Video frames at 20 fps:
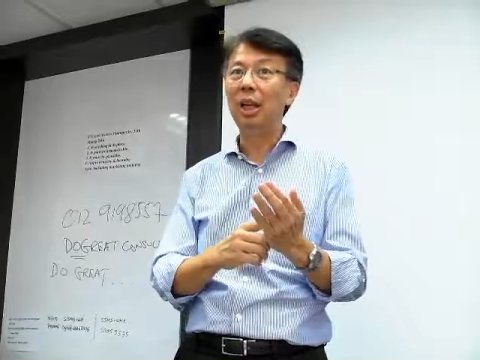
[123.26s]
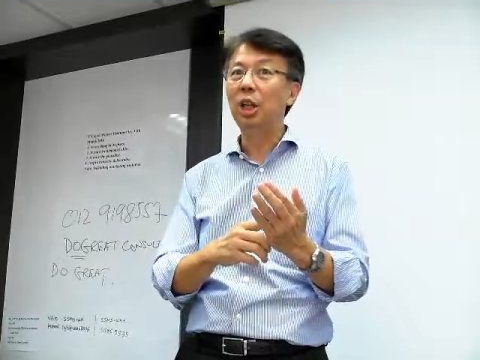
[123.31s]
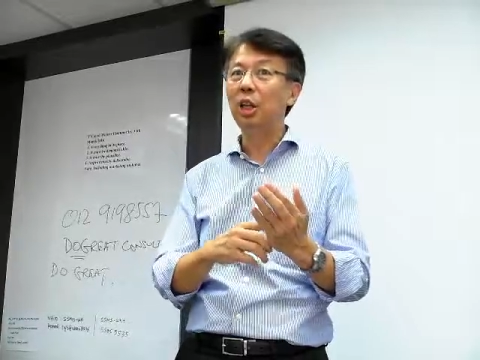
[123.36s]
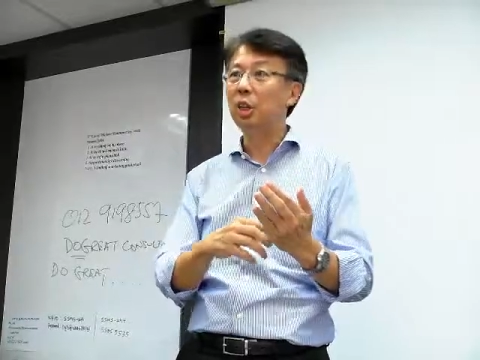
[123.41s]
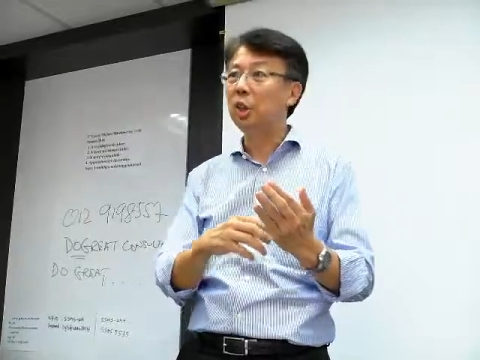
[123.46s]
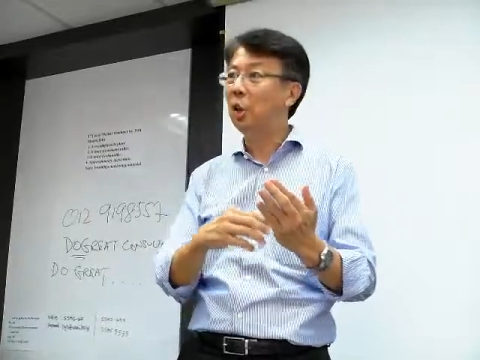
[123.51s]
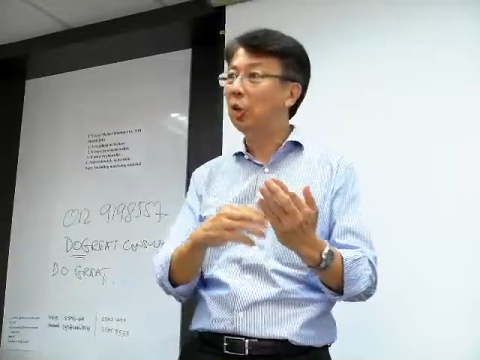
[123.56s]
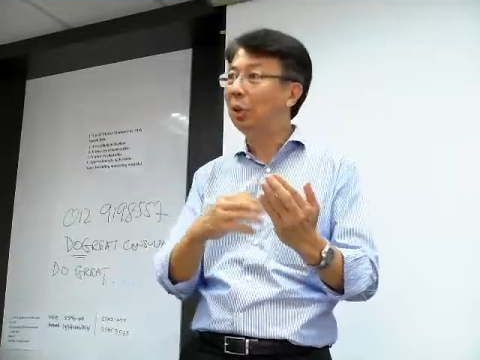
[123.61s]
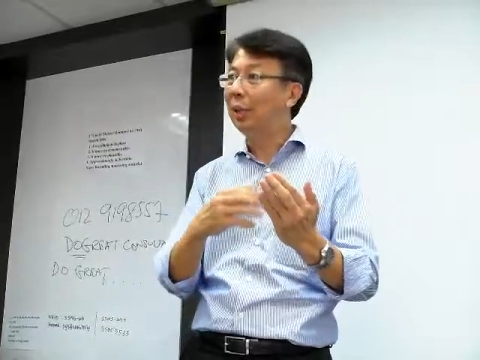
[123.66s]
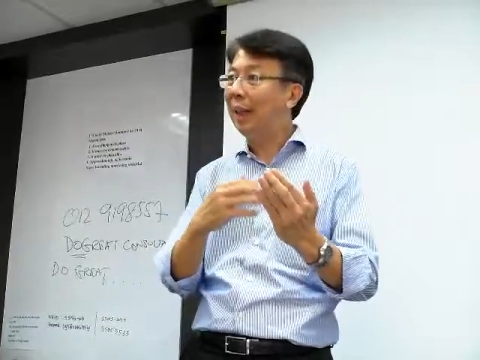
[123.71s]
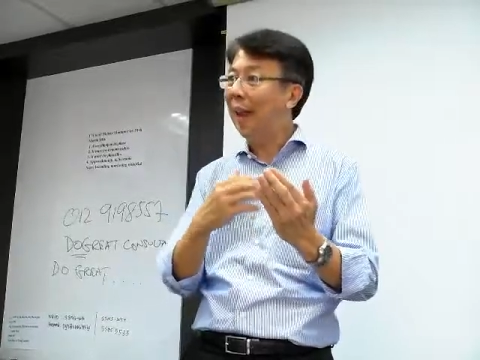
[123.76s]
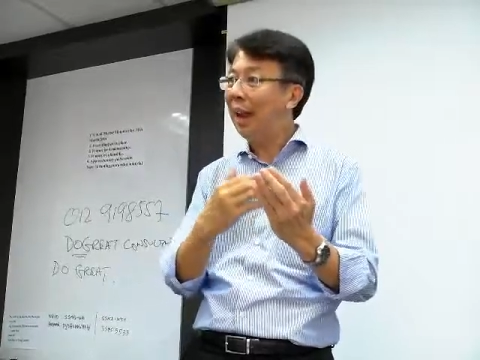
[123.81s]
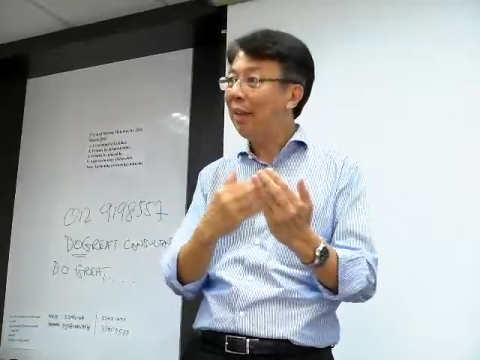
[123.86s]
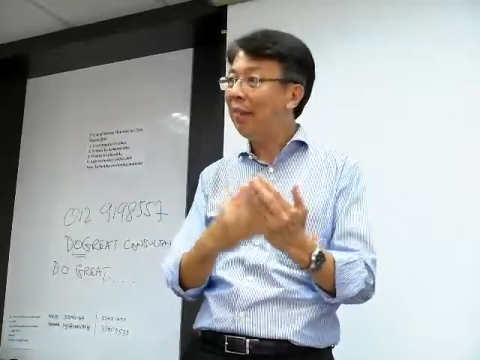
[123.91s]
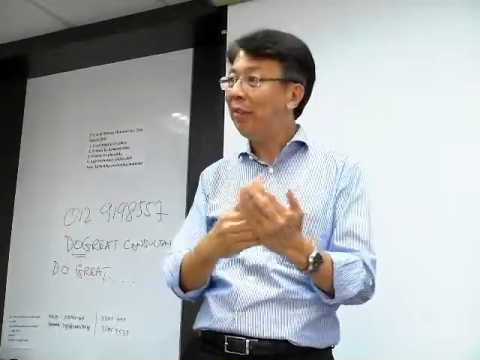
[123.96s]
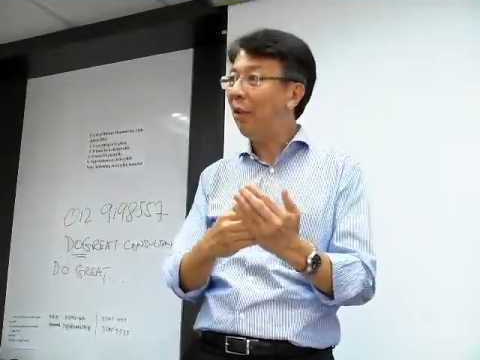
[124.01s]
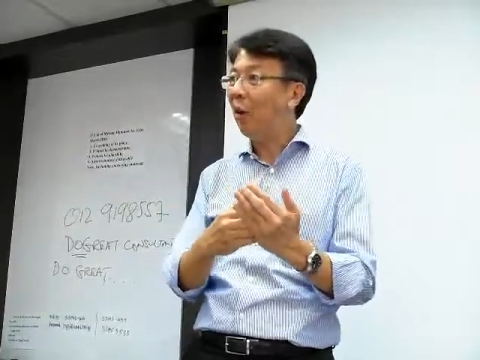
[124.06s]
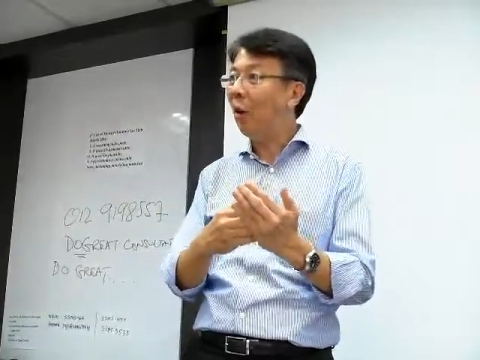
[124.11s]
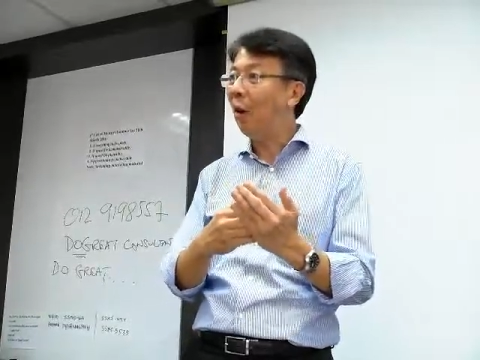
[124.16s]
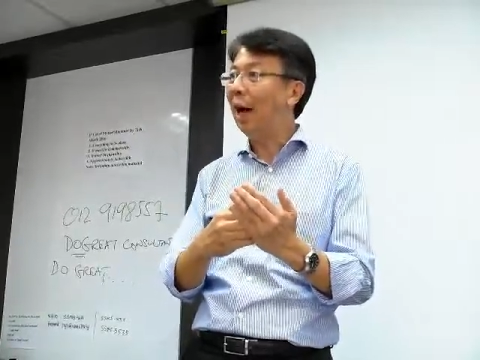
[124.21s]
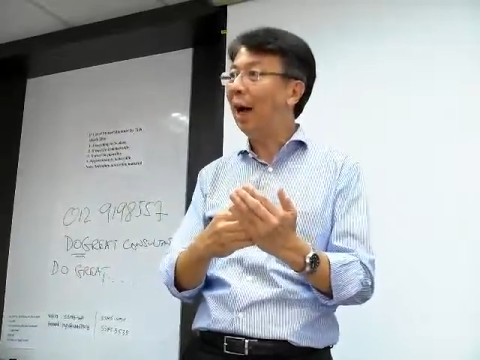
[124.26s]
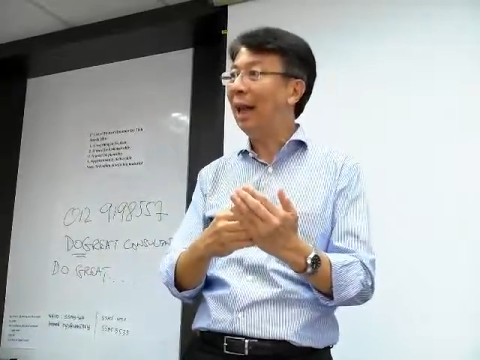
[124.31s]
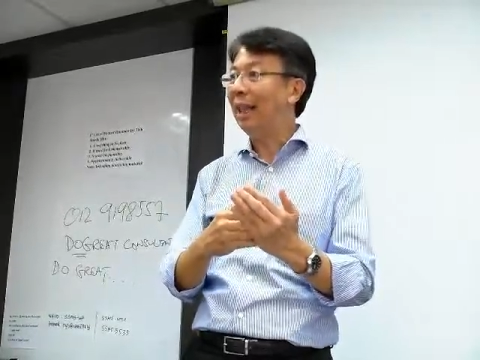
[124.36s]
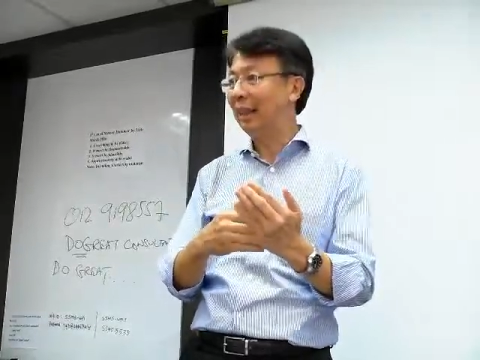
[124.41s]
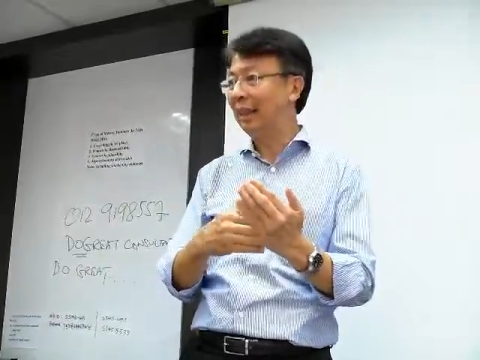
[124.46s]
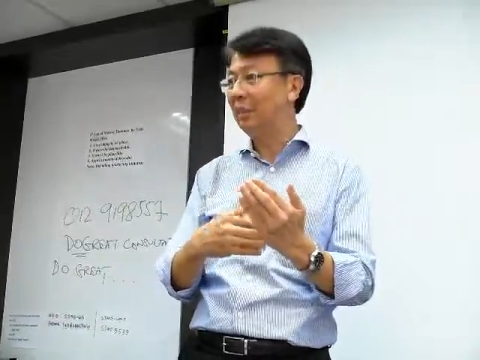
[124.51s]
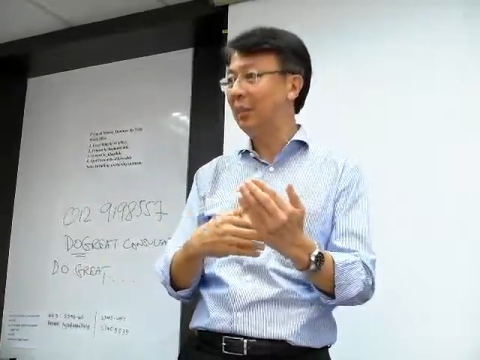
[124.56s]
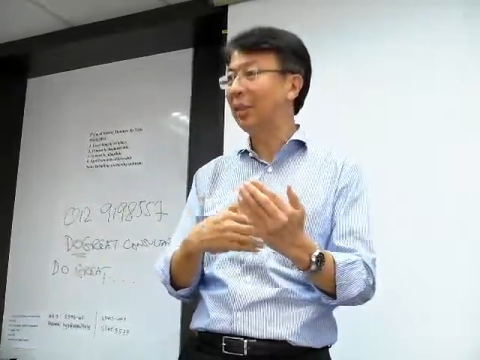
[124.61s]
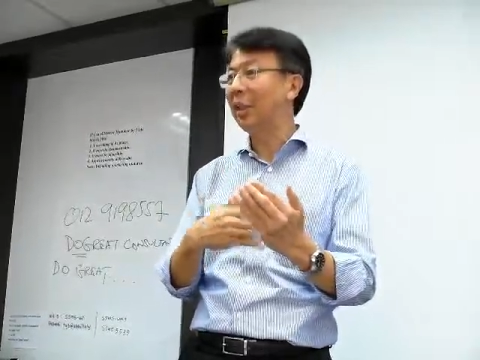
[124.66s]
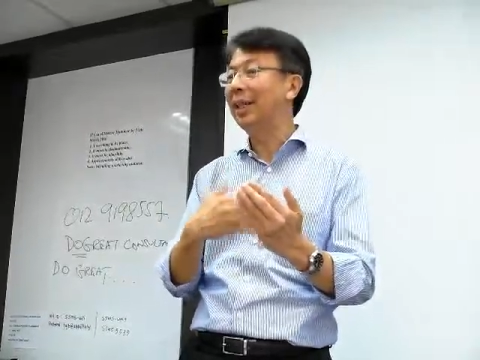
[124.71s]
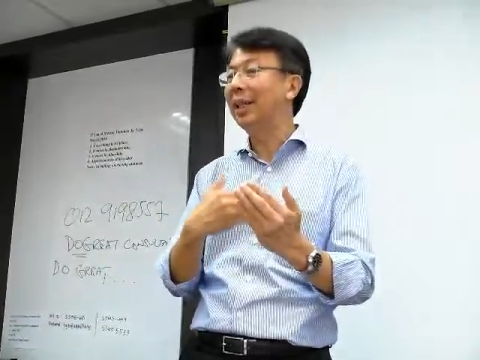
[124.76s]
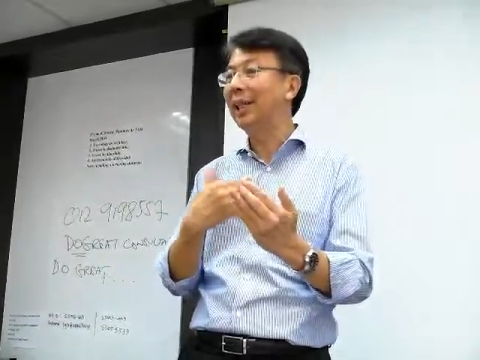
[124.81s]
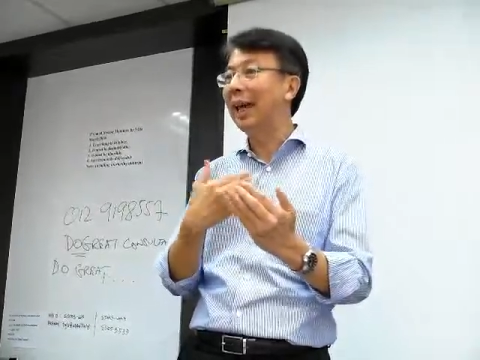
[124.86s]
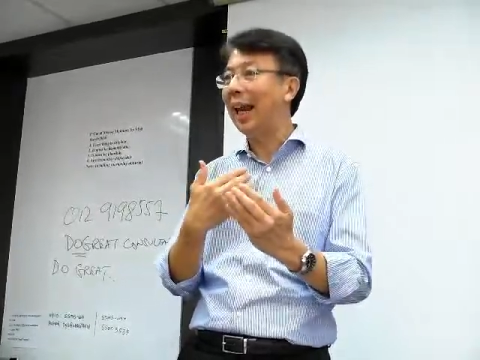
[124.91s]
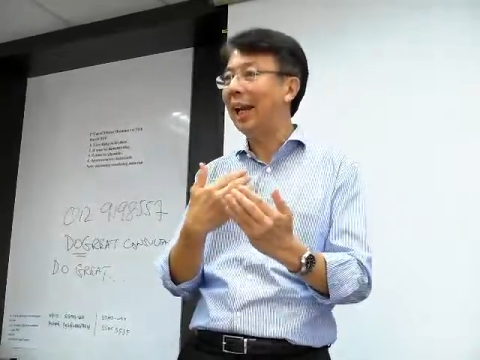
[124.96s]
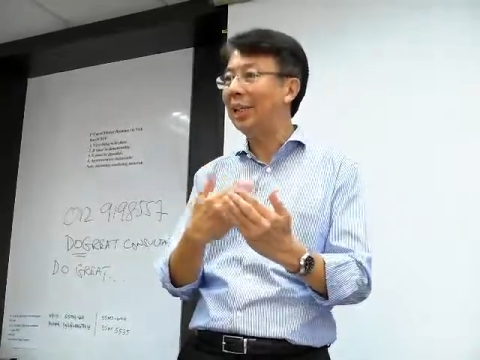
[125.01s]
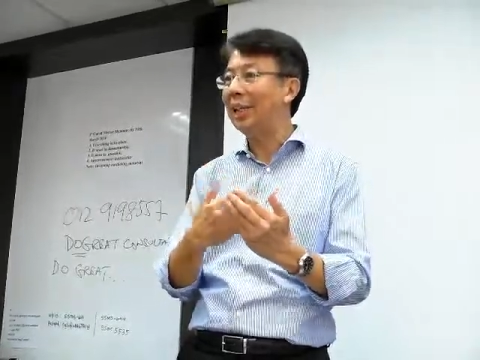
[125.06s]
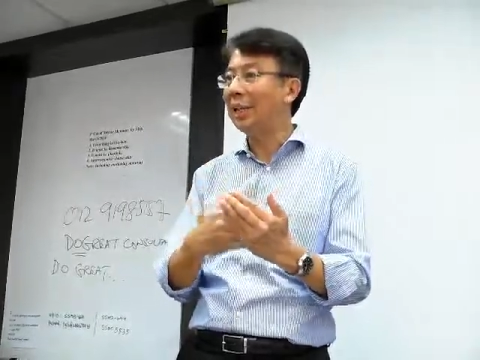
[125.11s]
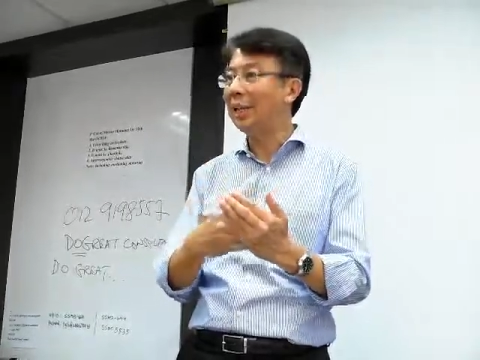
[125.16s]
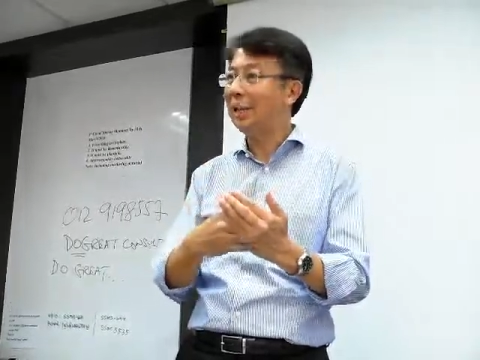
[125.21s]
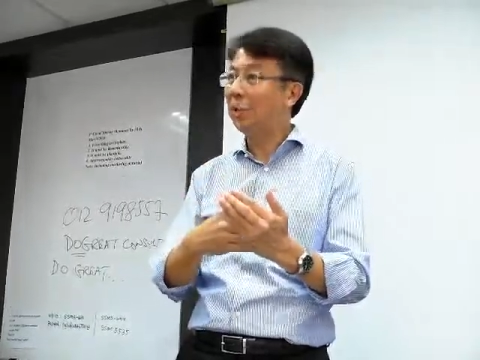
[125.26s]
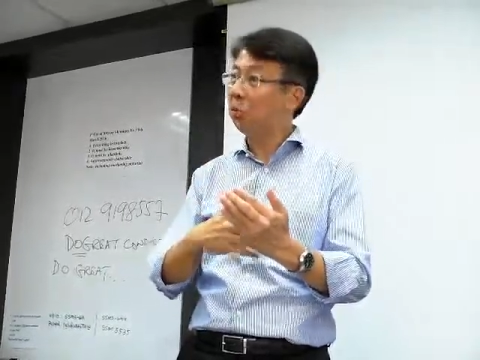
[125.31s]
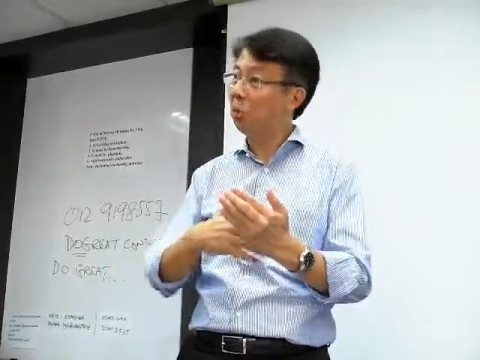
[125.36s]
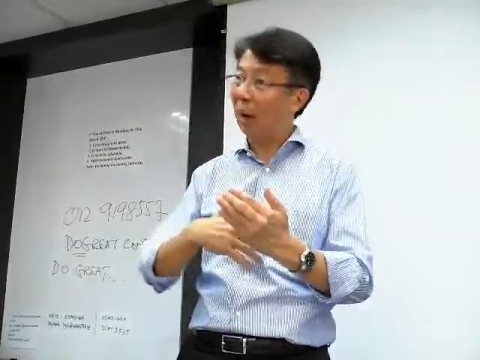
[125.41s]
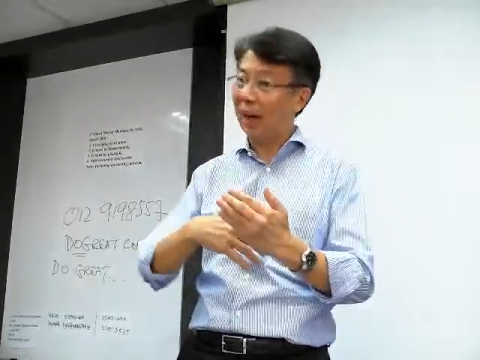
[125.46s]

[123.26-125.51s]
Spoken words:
So therefore, artificial intelligence,